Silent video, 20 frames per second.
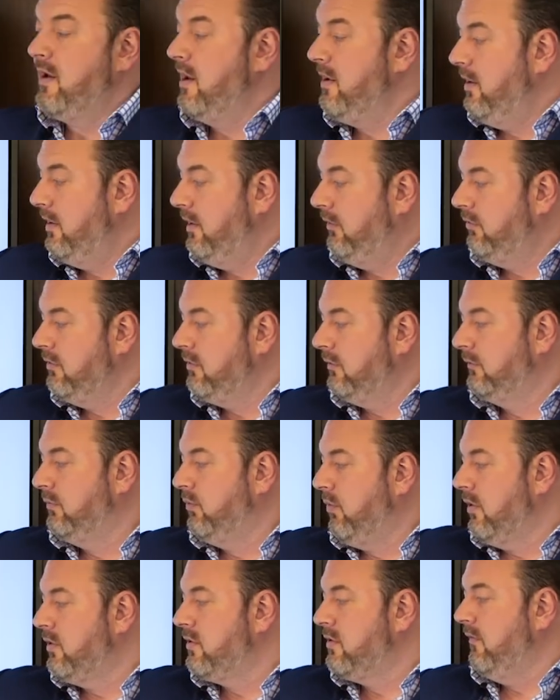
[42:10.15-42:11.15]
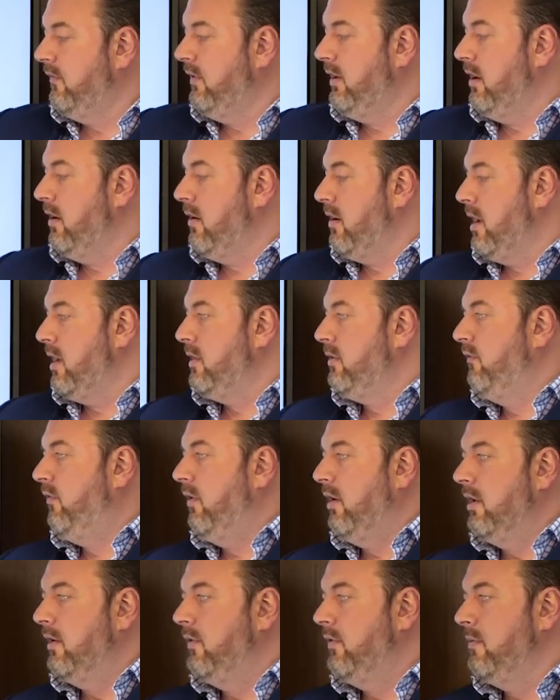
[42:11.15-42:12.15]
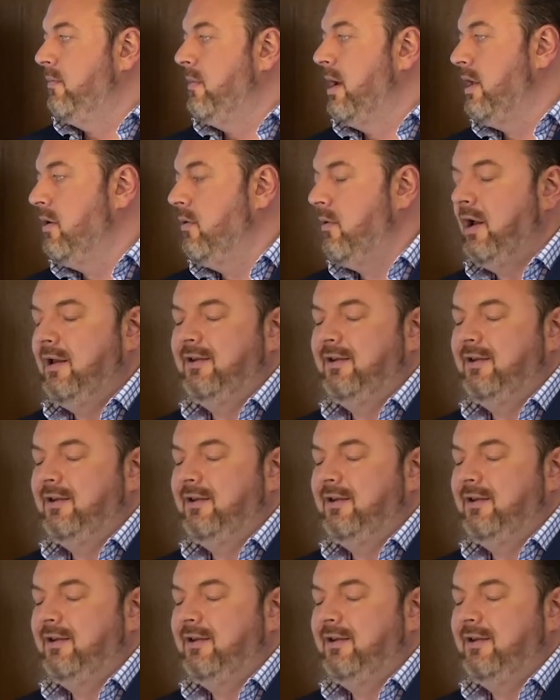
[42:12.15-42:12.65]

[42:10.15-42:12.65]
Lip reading: And you literally just watch the video and follow the manual.